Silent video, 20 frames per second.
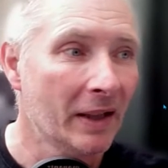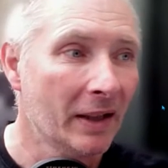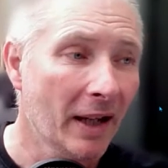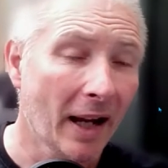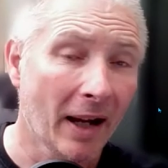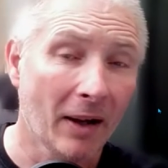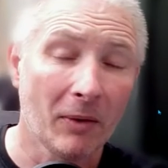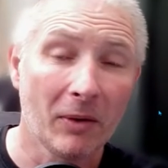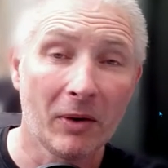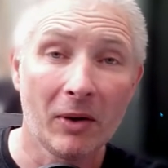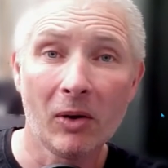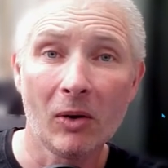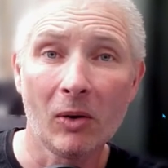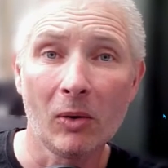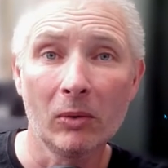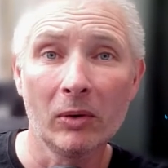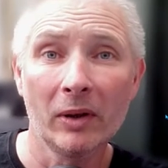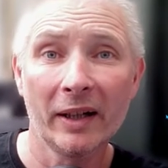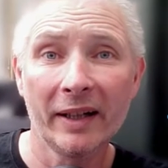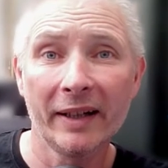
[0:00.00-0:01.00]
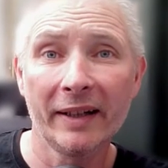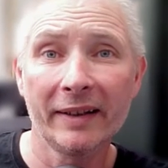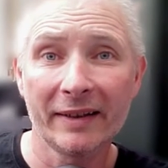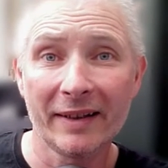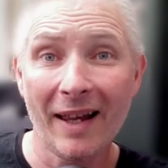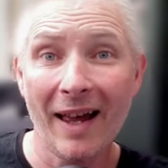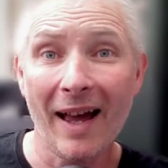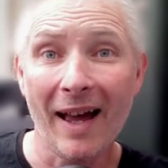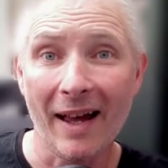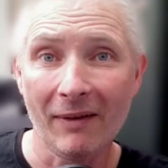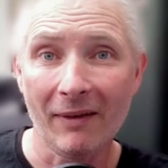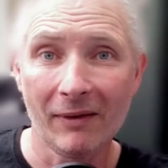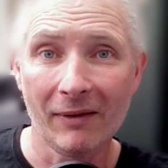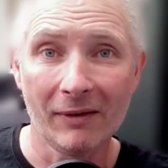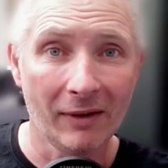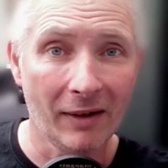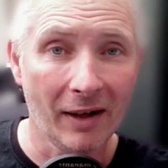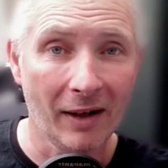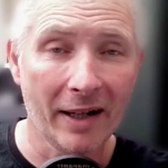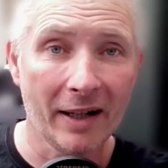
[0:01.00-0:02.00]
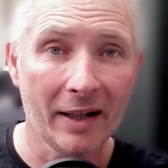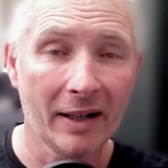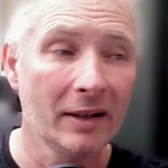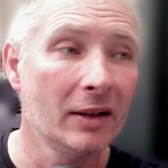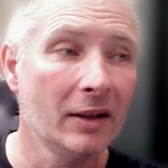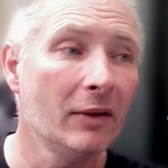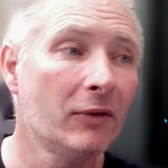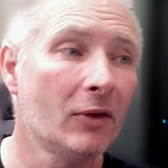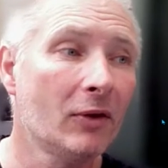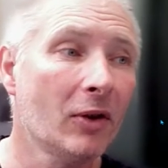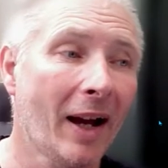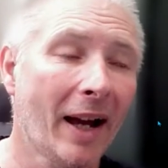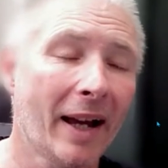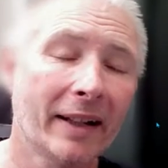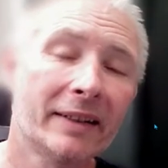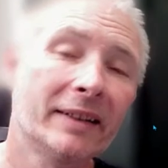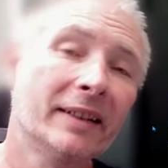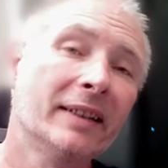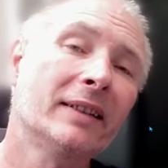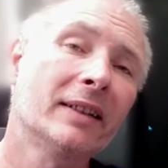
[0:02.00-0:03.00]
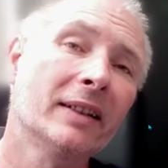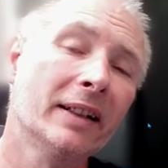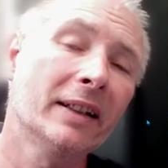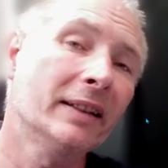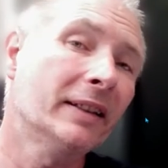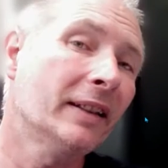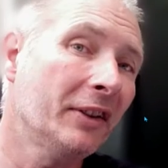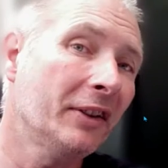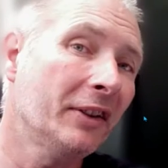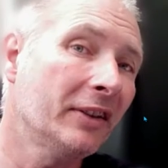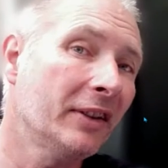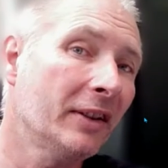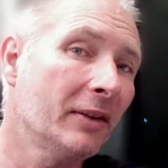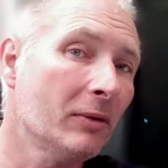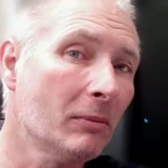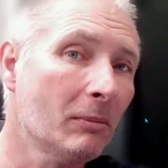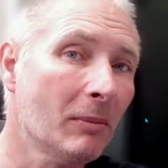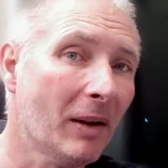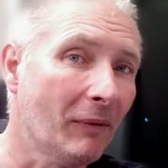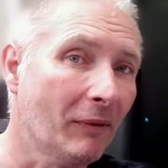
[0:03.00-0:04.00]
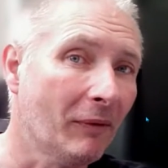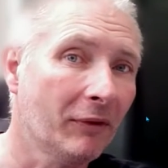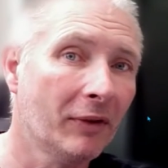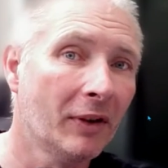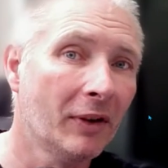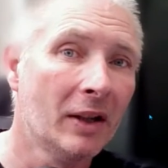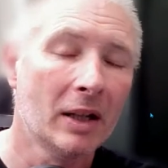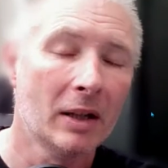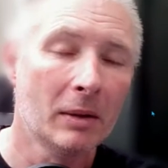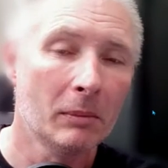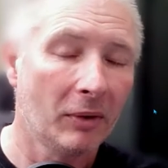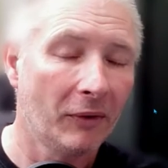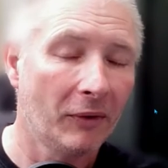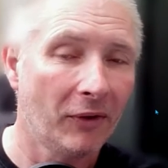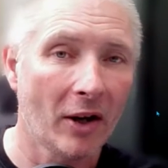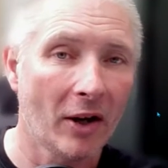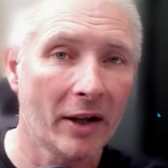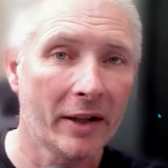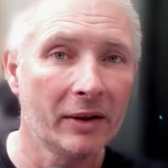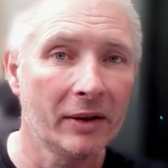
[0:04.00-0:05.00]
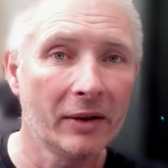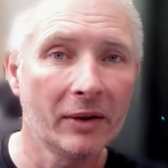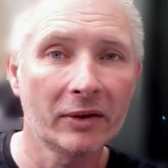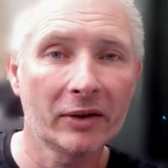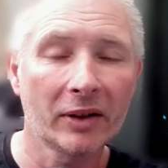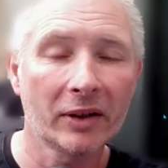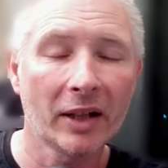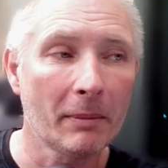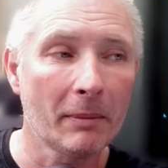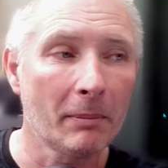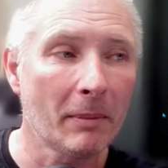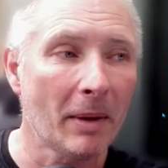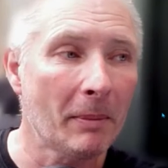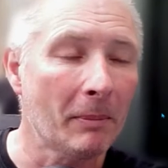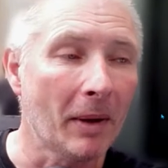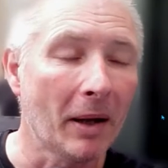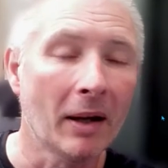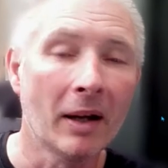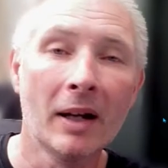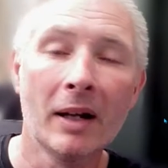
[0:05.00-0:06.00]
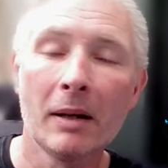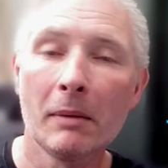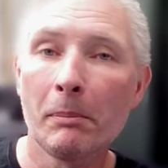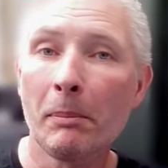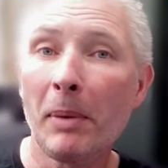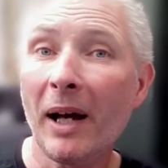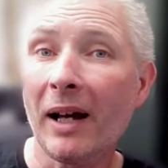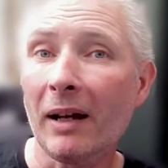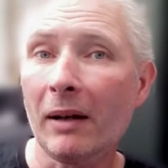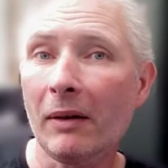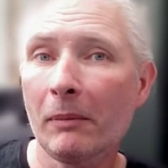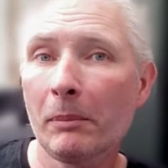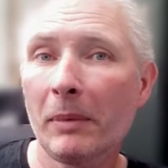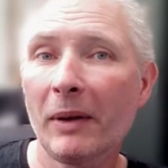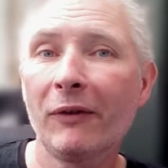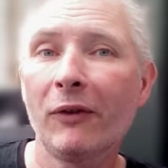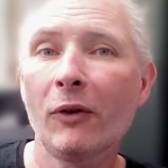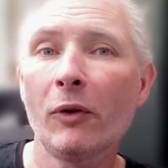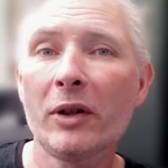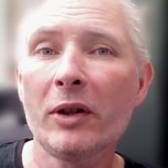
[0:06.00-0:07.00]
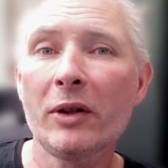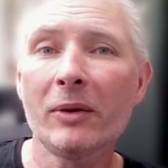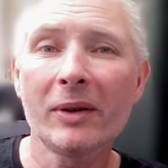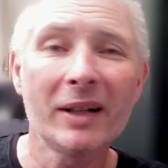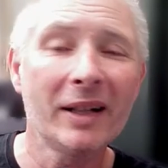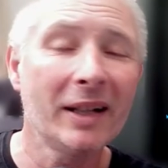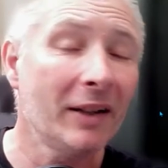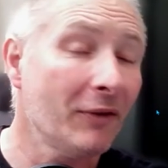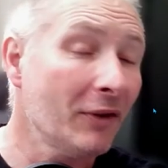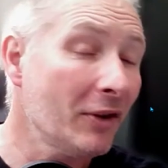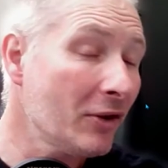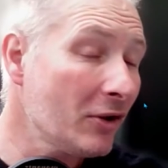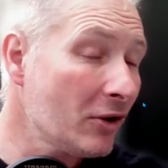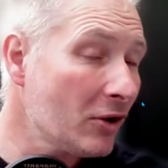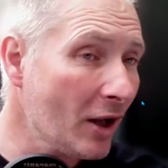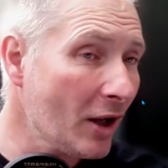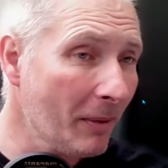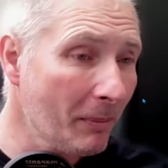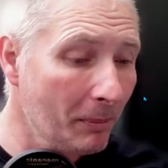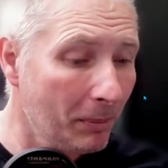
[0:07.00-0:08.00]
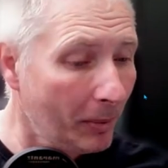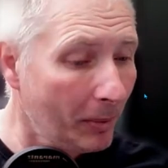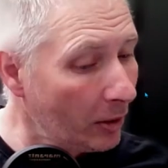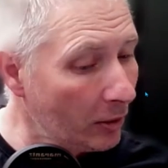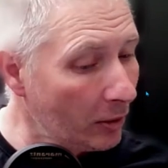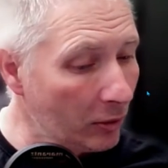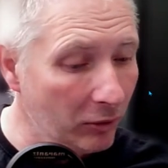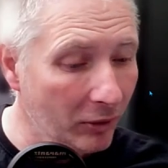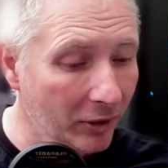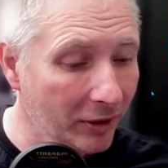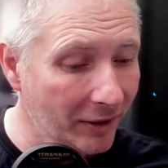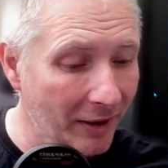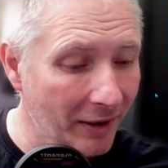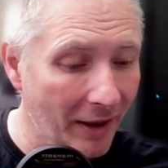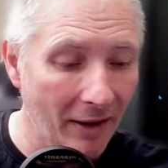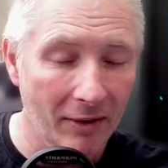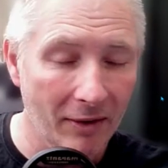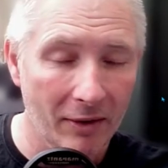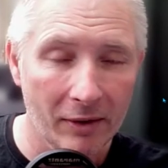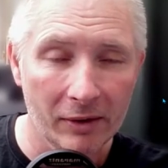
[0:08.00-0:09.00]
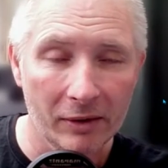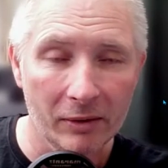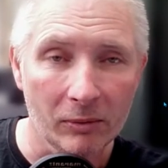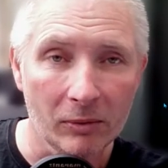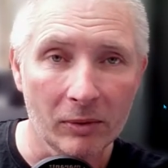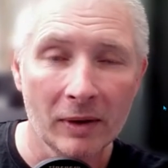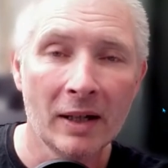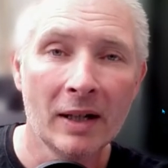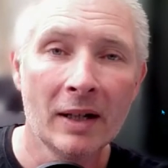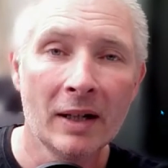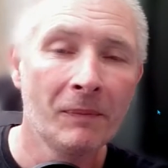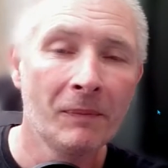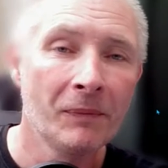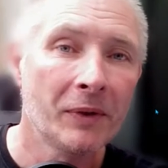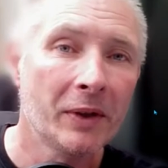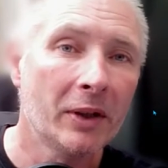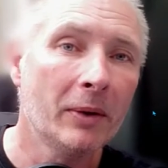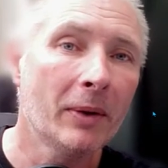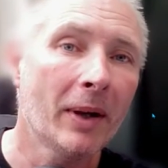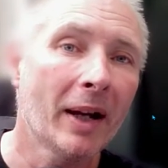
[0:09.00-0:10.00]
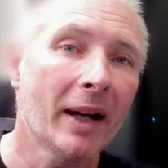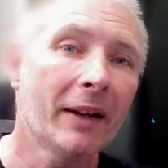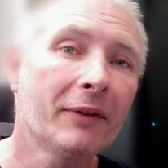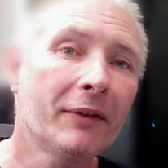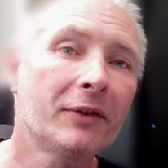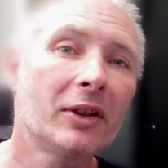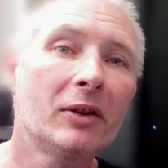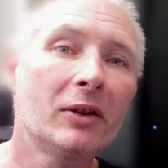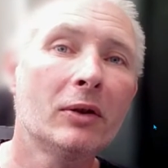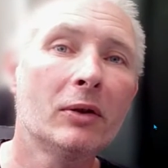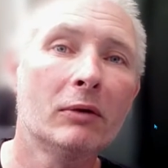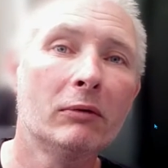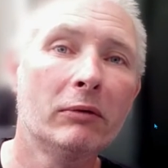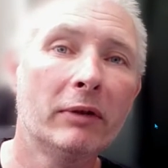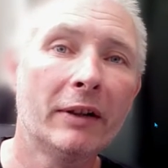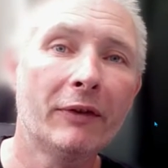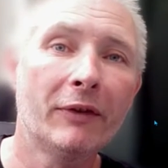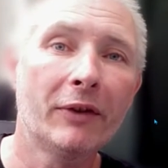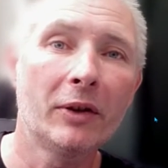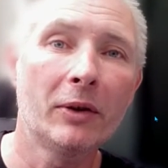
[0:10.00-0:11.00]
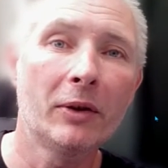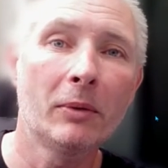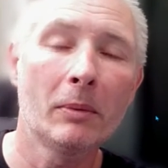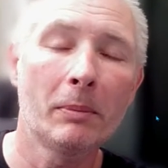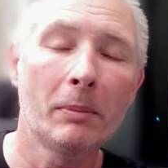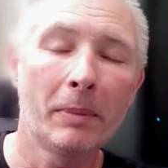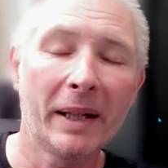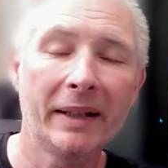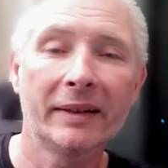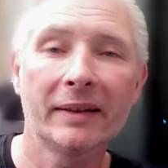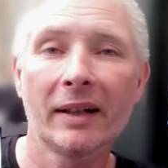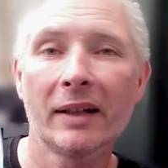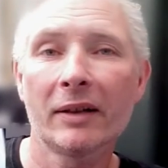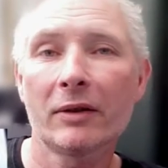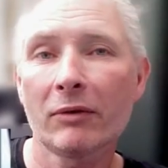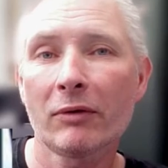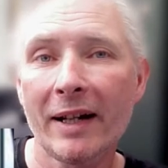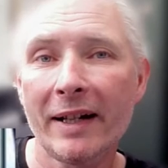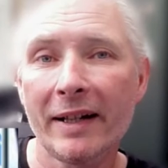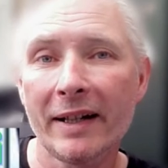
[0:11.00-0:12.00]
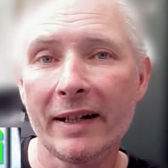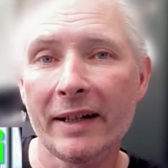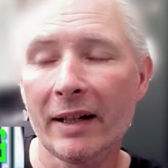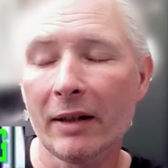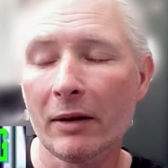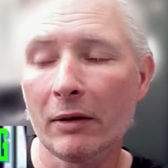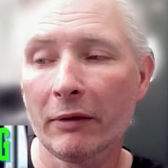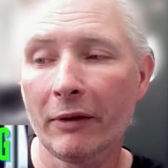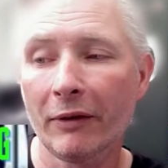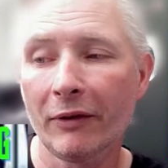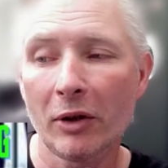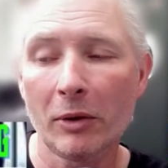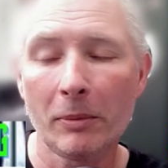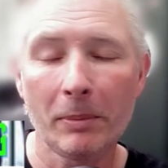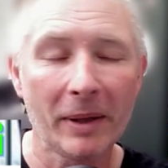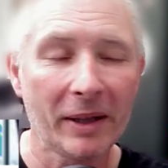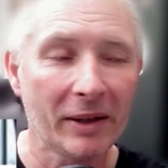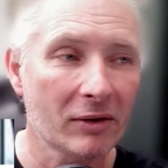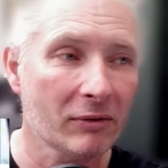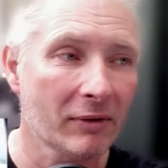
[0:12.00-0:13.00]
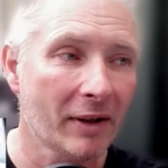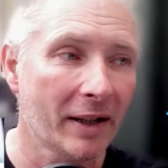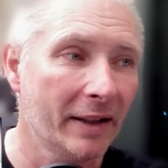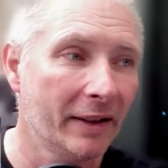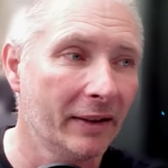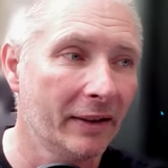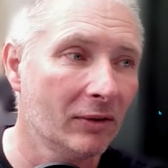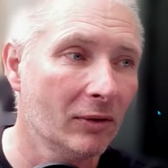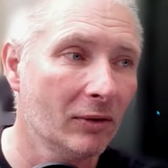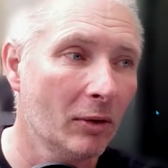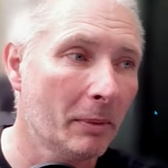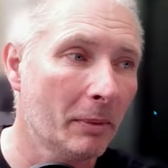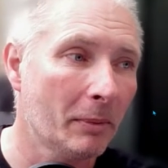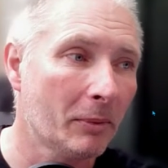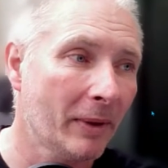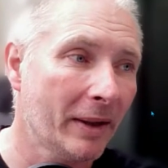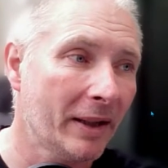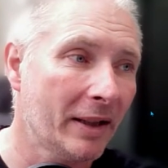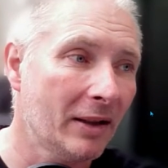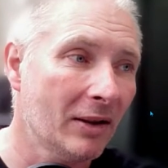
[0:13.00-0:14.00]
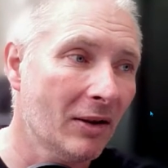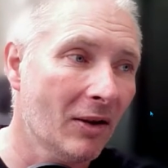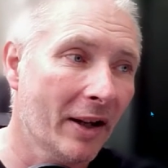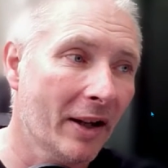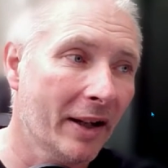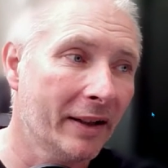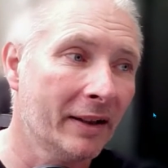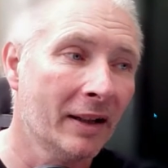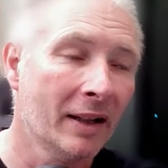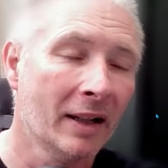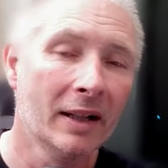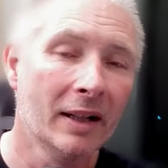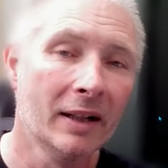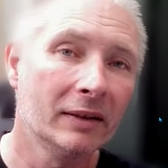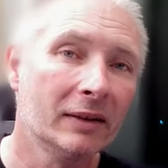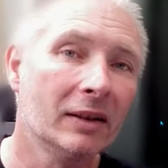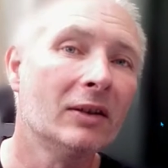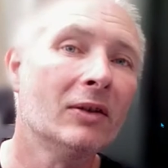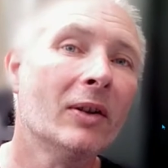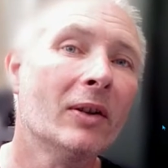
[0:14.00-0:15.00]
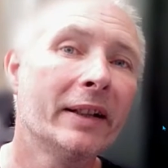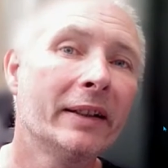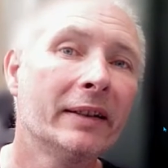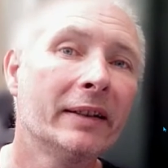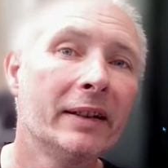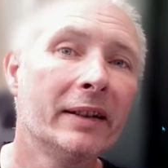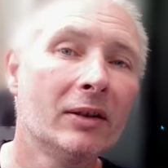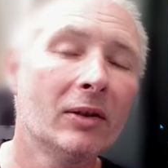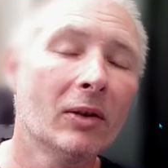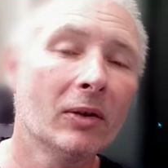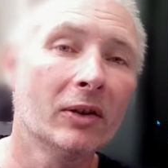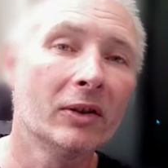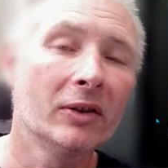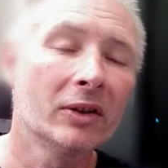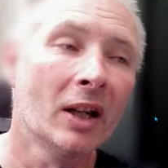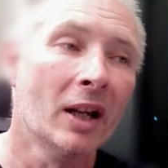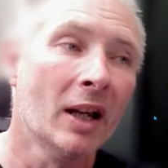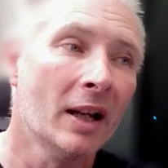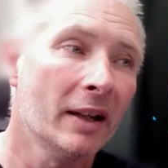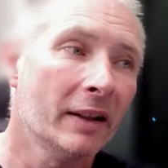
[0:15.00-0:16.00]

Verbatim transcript: How cool is that, right? And you've got access to this every single month, providing you stay a member. But before you can even jump across that hurdle, you have to do the review beta training. Now, the review beta training is normally between nine to nineteen dollars.